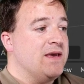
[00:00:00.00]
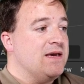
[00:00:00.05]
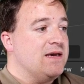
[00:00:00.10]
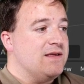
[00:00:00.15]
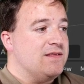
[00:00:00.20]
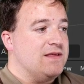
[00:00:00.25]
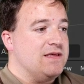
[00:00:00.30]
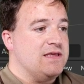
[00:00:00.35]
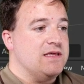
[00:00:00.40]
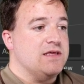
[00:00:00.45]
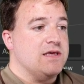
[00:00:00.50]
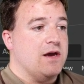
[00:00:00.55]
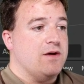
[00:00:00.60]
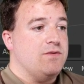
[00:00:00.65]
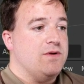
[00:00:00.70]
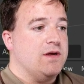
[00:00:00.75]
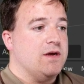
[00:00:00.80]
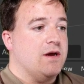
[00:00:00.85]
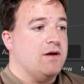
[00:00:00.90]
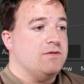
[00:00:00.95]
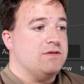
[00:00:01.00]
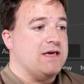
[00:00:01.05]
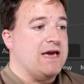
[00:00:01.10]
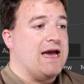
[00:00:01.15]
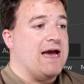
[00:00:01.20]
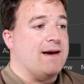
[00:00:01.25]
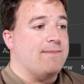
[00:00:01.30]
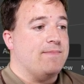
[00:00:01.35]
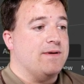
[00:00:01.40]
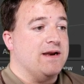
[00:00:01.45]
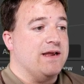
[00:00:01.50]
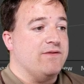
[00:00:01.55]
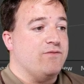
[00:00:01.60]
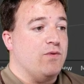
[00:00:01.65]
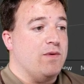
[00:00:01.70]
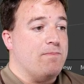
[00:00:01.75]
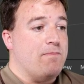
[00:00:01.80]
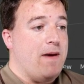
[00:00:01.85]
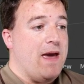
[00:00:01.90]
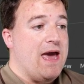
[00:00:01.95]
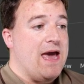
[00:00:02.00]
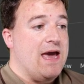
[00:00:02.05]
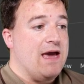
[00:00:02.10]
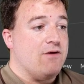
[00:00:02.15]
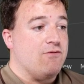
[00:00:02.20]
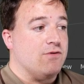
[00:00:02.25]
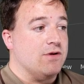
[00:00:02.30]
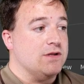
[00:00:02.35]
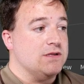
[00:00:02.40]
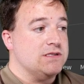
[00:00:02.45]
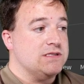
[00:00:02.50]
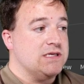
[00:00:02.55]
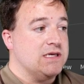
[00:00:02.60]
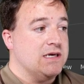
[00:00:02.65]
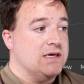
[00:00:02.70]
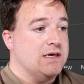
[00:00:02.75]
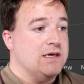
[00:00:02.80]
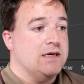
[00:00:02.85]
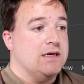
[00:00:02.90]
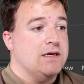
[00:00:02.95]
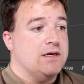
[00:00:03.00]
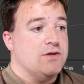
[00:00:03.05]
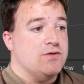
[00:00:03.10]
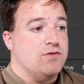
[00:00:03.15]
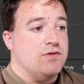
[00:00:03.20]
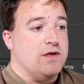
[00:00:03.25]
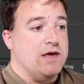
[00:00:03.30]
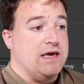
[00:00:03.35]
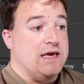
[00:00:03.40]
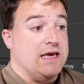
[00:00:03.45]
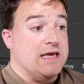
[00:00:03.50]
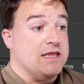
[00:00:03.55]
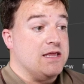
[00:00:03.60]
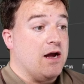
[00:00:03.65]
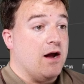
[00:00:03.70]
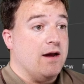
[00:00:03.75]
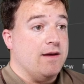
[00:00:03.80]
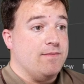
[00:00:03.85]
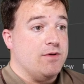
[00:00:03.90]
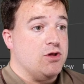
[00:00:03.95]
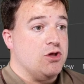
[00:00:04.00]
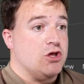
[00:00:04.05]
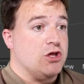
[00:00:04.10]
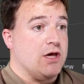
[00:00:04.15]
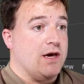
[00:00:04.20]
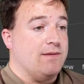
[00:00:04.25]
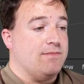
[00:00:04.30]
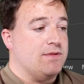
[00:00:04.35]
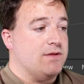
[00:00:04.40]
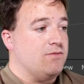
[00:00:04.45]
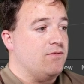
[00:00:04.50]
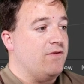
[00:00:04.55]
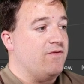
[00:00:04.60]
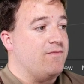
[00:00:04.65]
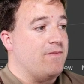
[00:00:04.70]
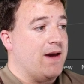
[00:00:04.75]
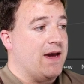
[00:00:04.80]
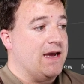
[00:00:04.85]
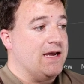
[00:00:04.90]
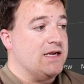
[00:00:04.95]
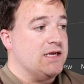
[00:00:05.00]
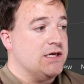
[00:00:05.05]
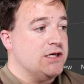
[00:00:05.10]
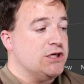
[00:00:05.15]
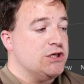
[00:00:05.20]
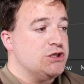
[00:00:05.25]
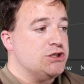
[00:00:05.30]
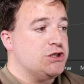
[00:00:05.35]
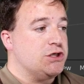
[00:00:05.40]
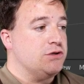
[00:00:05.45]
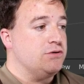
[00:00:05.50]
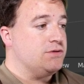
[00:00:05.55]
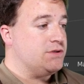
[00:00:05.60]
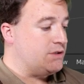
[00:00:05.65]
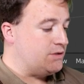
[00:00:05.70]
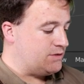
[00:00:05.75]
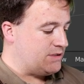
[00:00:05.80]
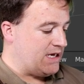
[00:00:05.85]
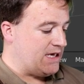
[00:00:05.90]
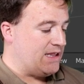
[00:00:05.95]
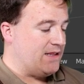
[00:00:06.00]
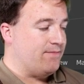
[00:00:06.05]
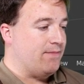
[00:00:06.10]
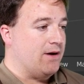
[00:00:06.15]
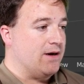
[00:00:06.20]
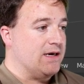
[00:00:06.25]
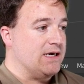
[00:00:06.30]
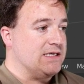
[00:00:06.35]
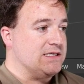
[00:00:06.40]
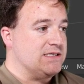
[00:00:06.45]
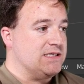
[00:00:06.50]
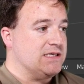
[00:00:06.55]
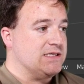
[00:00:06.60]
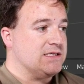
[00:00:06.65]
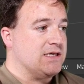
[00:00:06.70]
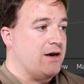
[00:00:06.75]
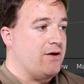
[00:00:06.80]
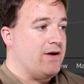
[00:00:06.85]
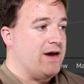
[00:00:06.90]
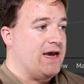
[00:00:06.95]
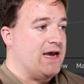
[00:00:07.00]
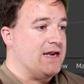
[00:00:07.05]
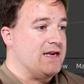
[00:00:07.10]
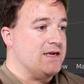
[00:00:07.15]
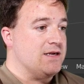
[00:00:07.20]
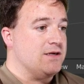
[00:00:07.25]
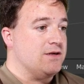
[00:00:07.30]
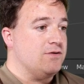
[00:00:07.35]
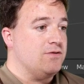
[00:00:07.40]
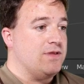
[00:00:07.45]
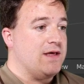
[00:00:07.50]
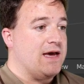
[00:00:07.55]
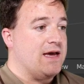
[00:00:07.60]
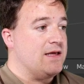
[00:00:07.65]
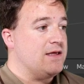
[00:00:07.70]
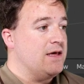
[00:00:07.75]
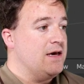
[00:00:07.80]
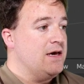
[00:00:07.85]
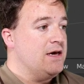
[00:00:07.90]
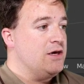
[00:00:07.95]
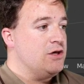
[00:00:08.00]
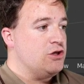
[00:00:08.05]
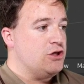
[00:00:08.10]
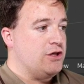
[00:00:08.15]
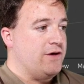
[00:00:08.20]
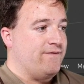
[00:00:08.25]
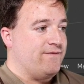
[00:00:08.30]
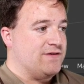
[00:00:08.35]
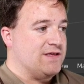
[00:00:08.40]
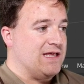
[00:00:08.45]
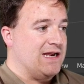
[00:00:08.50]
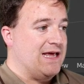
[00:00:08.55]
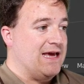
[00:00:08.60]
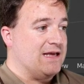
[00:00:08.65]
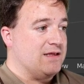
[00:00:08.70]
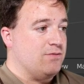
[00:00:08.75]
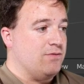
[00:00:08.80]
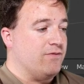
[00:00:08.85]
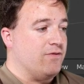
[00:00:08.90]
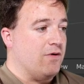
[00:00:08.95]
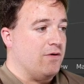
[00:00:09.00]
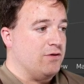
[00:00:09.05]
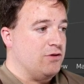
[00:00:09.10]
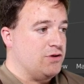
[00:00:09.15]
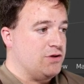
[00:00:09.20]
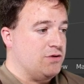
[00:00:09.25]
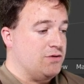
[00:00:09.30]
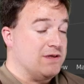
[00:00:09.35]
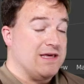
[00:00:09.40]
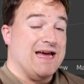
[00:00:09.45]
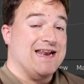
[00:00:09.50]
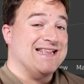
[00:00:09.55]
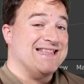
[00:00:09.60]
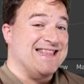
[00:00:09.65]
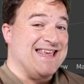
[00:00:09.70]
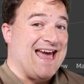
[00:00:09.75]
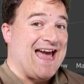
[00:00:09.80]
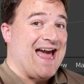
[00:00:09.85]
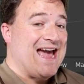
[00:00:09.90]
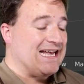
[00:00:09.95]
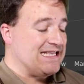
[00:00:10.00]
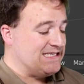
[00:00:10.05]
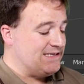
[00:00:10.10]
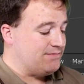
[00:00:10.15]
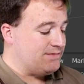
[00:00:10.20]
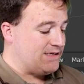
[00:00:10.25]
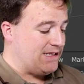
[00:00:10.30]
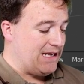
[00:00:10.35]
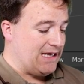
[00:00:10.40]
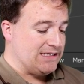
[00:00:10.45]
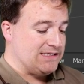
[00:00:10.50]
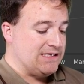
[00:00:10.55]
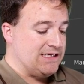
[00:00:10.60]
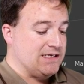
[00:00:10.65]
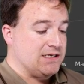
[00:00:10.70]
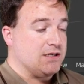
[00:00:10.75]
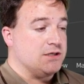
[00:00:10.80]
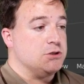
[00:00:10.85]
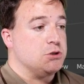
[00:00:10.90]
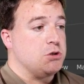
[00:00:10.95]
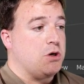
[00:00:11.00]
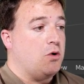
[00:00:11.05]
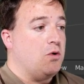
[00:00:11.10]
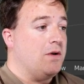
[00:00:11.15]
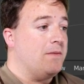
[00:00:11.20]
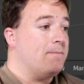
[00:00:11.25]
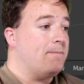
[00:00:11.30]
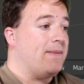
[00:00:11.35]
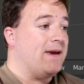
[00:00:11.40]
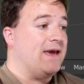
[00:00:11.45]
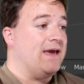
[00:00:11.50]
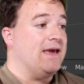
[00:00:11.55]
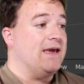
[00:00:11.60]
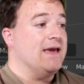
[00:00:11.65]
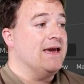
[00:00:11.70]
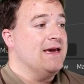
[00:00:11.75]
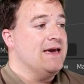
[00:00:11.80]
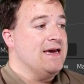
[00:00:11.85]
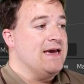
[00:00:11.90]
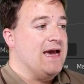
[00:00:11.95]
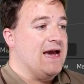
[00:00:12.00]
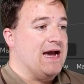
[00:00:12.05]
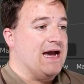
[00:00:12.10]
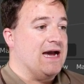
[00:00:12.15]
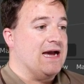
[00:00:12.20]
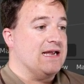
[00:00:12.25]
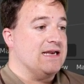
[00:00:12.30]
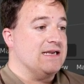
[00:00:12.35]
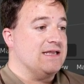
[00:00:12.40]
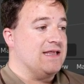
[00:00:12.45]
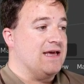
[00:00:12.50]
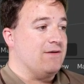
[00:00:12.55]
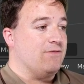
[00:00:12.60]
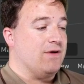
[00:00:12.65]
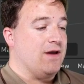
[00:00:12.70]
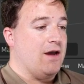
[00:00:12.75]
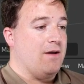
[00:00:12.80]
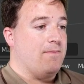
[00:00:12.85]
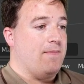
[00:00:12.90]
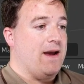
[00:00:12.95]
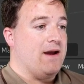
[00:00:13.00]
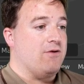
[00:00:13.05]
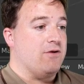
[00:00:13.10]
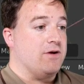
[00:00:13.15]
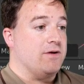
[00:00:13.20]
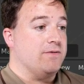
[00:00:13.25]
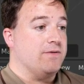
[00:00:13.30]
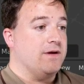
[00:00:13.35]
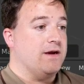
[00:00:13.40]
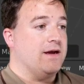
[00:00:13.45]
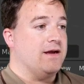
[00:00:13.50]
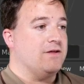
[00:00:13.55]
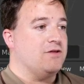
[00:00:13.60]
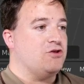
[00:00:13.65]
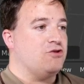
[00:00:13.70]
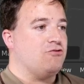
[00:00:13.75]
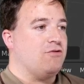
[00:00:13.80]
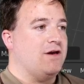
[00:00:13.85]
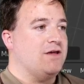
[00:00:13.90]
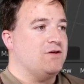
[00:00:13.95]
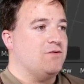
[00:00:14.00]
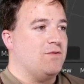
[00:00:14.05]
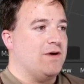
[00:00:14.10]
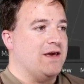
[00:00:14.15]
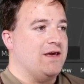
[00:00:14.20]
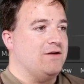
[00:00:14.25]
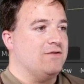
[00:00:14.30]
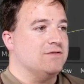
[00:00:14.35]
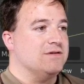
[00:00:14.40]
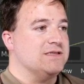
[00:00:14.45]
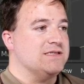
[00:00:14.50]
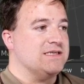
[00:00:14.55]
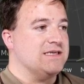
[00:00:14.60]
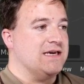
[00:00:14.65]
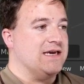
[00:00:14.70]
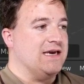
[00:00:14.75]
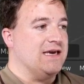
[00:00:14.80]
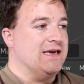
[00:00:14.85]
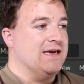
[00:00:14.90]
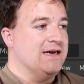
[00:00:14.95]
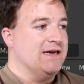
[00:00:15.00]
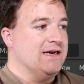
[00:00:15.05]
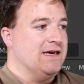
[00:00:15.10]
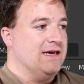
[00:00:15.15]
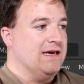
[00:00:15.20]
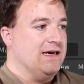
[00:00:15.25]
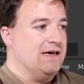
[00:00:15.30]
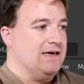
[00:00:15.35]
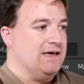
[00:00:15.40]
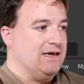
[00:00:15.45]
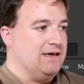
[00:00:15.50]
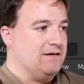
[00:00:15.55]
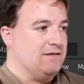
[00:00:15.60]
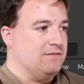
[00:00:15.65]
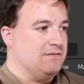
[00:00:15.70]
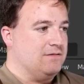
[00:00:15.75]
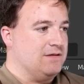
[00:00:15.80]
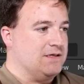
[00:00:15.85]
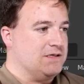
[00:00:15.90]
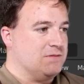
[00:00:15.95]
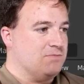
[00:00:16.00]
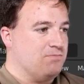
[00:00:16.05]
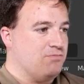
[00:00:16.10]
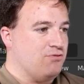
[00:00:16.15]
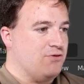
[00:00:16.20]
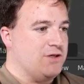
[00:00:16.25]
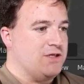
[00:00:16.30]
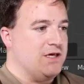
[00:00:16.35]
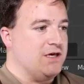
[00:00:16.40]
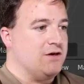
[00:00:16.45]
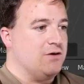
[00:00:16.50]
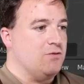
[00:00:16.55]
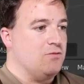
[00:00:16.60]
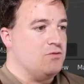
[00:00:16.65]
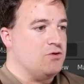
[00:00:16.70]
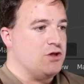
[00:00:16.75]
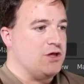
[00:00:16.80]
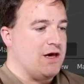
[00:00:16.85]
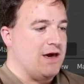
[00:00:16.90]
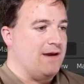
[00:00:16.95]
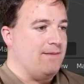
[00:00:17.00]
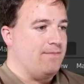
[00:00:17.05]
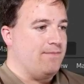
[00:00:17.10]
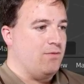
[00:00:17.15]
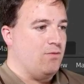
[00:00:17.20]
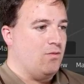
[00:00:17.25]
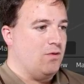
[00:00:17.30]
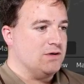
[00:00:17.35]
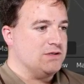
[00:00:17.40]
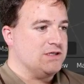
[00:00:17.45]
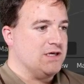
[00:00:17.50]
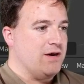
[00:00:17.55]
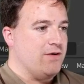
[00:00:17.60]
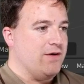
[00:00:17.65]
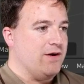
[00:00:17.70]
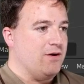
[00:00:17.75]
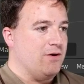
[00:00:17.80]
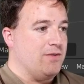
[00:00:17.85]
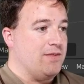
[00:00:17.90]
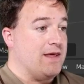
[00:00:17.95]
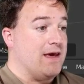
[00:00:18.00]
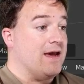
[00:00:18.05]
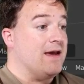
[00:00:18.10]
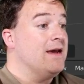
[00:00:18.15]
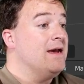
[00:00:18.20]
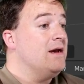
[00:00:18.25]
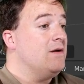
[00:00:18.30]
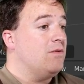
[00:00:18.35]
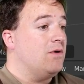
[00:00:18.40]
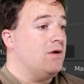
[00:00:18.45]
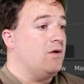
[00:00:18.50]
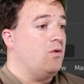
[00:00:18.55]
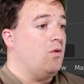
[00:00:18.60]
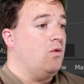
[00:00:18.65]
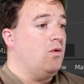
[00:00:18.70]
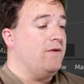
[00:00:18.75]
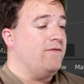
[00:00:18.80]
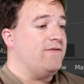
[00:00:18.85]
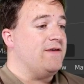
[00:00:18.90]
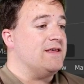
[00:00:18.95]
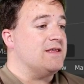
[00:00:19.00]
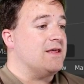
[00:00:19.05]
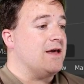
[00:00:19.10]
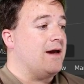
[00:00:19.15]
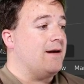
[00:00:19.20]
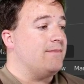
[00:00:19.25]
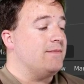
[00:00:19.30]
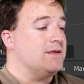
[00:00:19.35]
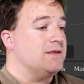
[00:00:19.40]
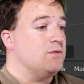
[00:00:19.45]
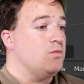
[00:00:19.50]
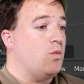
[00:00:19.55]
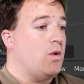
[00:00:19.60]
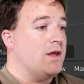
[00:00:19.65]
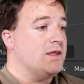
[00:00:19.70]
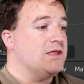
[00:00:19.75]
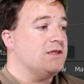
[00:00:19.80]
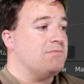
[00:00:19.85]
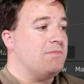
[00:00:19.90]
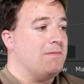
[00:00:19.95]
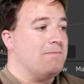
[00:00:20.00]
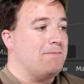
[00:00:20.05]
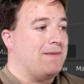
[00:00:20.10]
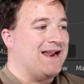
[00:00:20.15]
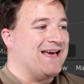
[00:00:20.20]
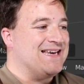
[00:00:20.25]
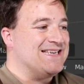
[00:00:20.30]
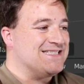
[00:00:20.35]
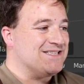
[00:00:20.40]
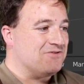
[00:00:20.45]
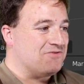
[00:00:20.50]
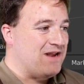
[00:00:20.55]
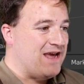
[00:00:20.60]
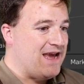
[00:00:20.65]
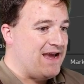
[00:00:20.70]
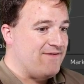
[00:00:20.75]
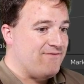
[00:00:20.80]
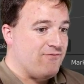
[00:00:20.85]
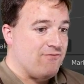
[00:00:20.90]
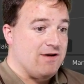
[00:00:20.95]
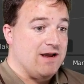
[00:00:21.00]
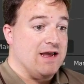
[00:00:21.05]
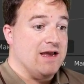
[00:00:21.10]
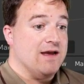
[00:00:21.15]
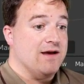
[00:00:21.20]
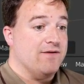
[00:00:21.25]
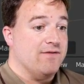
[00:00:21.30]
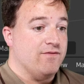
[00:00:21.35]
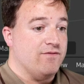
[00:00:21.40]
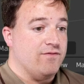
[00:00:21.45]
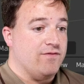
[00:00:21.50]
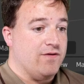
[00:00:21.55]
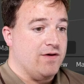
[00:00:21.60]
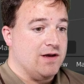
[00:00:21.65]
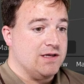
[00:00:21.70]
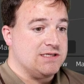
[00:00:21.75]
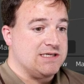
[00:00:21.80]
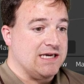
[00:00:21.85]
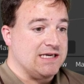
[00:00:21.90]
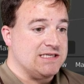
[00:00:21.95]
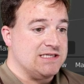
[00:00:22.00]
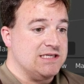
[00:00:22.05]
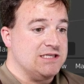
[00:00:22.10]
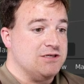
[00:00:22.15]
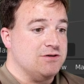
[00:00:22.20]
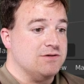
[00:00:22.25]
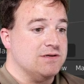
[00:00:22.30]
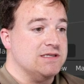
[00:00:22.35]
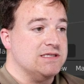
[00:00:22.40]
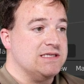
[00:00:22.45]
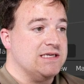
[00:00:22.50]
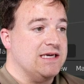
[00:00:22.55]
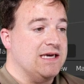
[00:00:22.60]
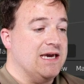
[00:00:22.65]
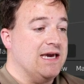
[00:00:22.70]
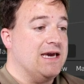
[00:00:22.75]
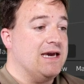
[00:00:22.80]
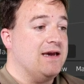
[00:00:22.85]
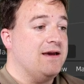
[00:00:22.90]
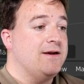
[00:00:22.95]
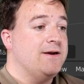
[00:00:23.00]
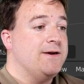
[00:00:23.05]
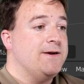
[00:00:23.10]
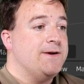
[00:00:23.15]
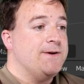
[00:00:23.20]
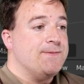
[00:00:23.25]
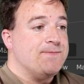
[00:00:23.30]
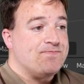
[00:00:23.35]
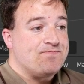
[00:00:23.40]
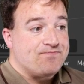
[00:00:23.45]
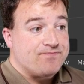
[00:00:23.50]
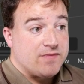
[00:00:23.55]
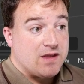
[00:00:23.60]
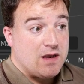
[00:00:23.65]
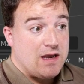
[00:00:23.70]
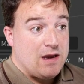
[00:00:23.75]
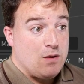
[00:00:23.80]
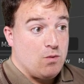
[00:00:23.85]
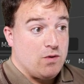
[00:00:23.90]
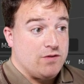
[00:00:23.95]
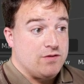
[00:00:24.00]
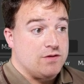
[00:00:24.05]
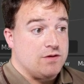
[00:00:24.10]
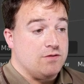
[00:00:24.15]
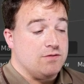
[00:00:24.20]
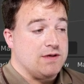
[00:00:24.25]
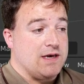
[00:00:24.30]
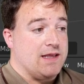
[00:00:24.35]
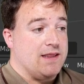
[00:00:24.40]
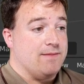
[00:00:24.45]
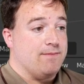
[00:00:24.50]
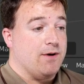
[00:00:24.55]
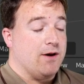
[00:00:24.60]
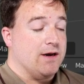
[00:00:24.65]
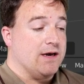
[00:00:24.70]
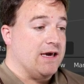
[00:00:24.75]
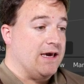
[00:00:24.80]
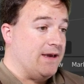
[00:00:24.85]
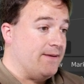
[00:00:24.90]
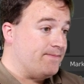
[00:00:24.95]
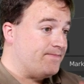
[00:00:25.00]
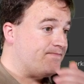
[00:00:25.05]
This is only going to happen if we parent the diamond shape that we've made to Suzanne the monkey. So let's go ahead and do that. Shift select, we've got Suzanne as the active selected, Control and P, and there we go, parent. And straight away you can see, that's a pretty cool shape. What's going on there? Well, all of these diamonds, one's been placed on every vertex, as you can see here, with Suzanne the monkey.